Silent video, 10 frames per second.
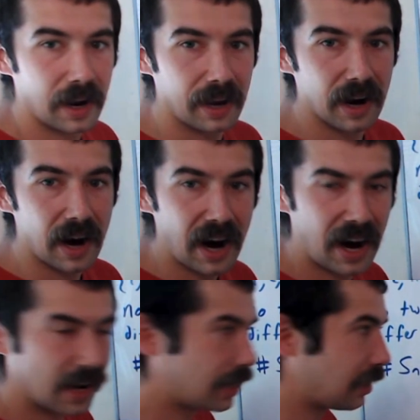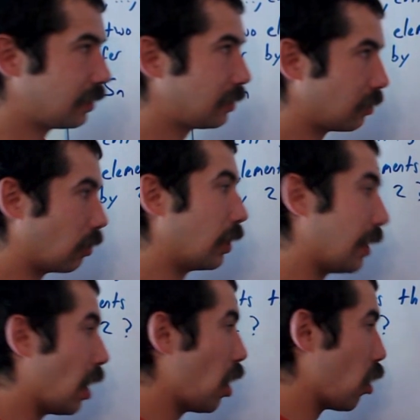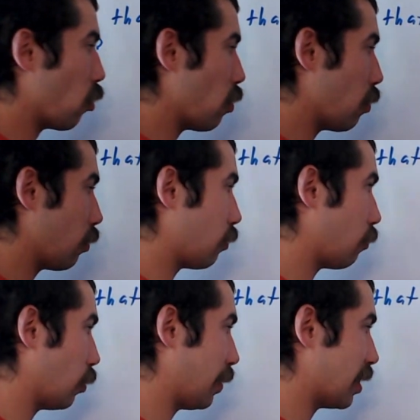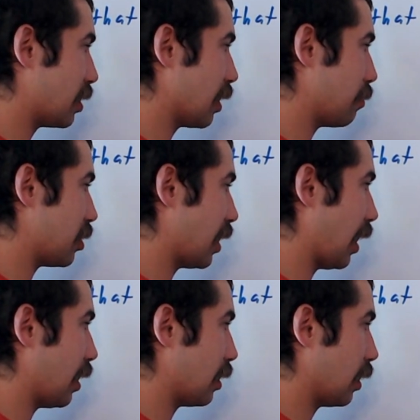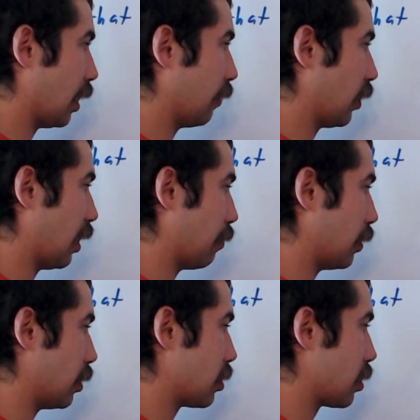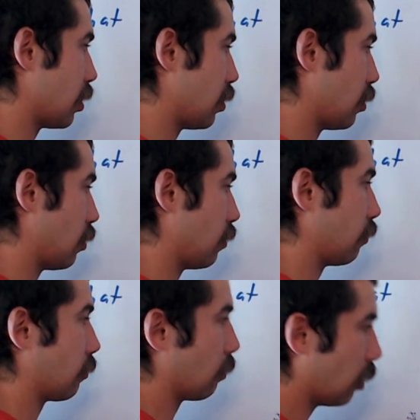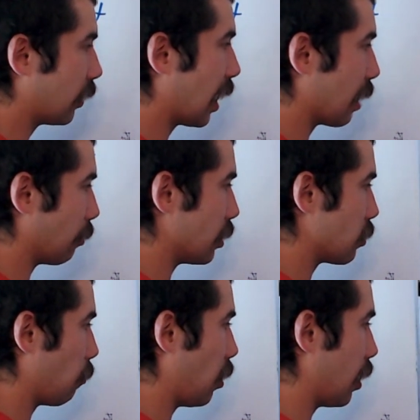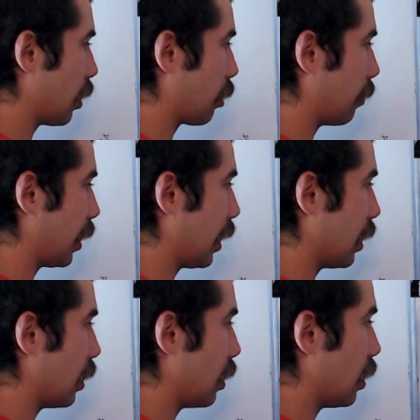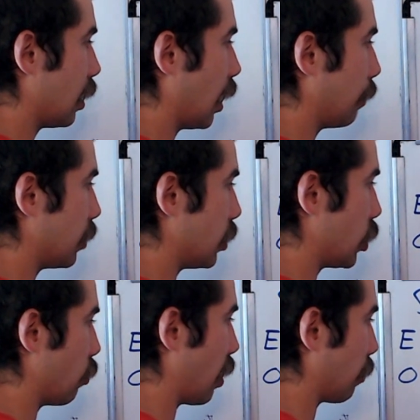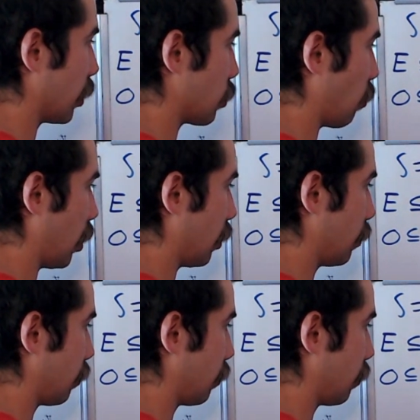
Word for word: An odd, or an O, will be a subset of the numbers, well, of the odd ones, one, three, up to two n plus one.